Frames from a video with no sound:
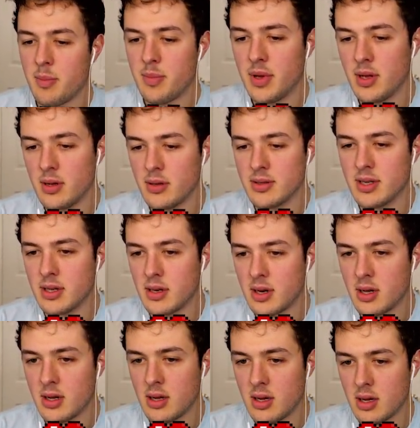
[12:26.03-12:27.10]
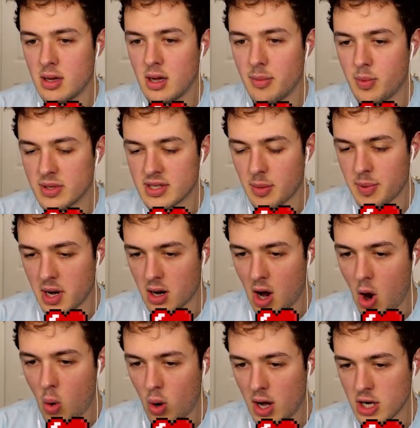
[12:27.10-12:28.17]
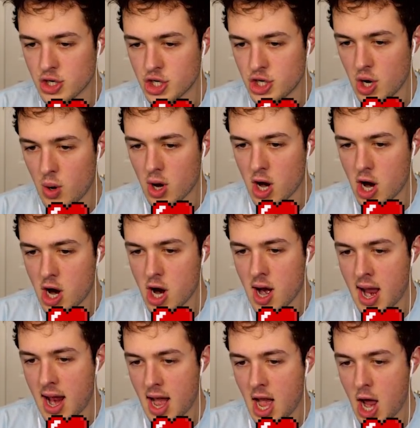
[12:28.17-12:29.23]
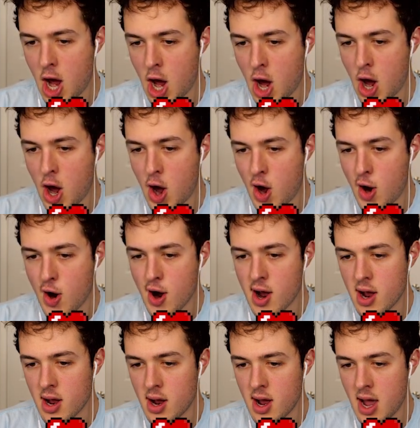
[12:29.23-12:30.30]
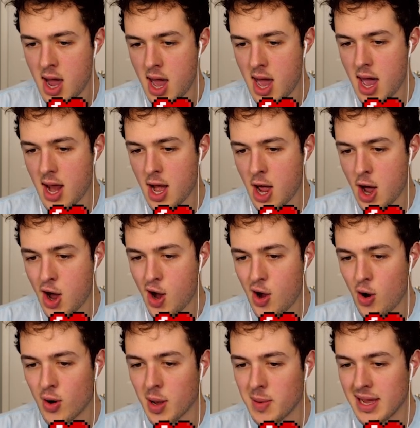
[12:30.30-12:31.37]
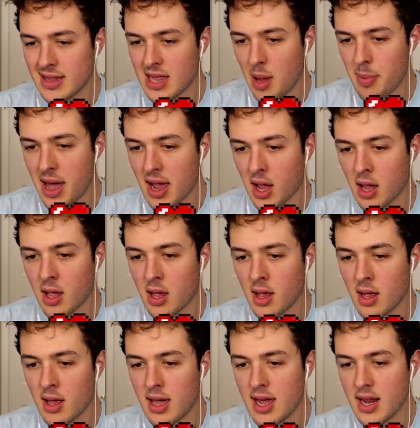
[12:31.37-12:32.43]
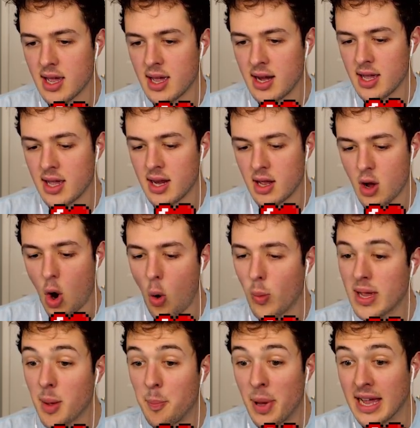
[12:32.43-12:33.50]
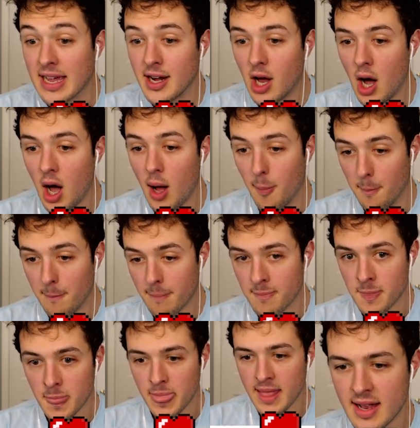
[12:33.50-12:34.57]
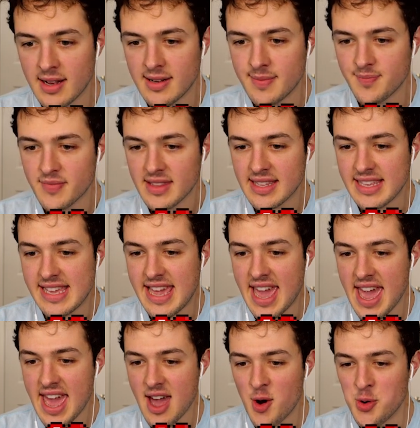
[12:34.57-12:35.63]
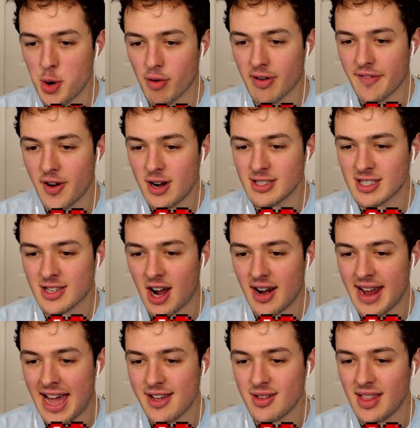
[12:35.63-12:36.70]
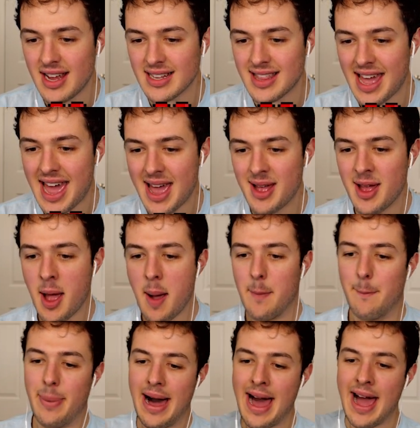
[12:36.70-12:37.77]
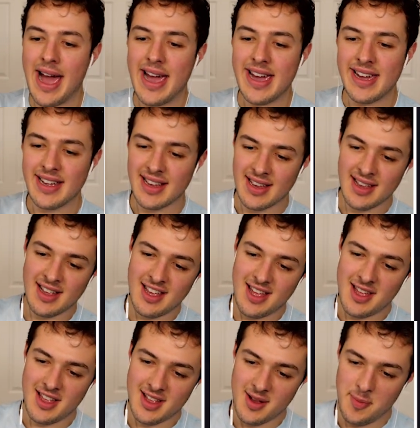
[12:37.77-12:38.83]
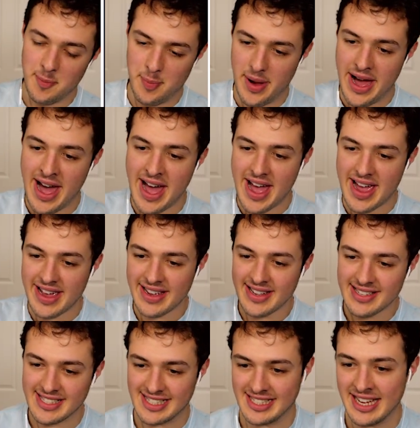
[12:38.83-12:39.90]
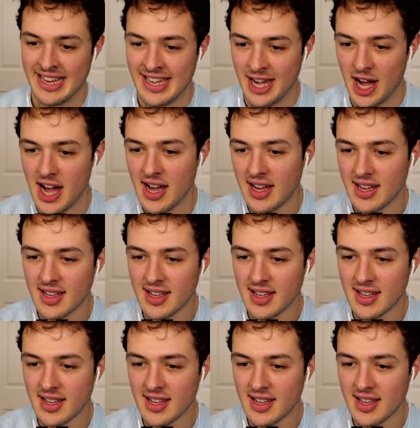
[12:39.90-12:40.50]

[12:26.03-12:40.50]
Building up. What's up here? Oh, a sugar. Hello. Hello. Oh, can we hit that back? Hit it, hit it, hit it. Oh, we can pick it up. Yeah, Uno reverse card. How you like that? Bye. Bye. See ya.